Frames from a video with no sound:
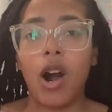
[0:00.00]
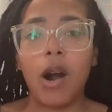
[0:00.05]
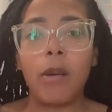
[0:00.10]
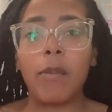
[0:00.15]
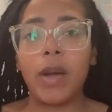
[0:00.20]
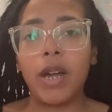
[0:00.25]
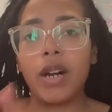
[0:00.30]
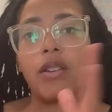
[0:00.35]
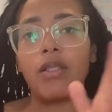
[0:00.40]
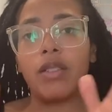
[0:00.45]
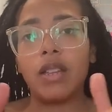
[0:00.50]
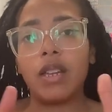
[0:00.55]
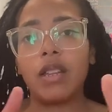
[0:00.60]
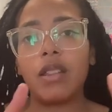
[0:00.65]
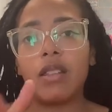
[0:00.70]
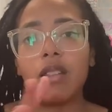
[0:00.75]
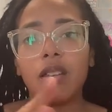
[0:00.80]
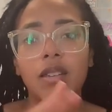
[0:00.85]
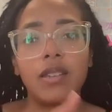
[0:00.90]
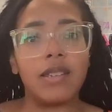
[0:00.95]
are better
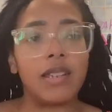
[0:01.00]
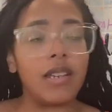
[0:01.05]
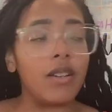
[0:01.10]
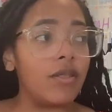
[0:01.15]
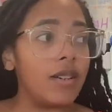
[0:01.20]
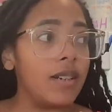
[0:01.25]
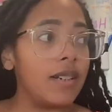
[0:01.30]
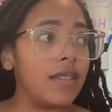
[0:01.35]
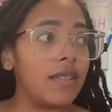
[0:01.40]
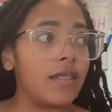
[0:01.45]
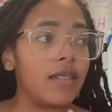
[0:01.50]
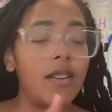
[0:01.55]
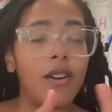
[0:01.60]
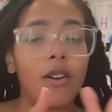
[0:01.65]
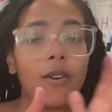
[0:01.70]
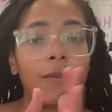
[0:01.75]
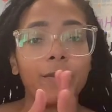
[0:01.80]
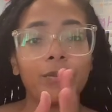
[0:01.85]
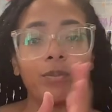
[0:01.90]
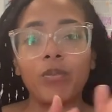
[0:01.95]
than the series,
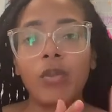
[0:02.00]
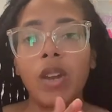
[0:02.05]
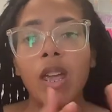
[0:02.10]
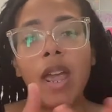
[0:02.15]
so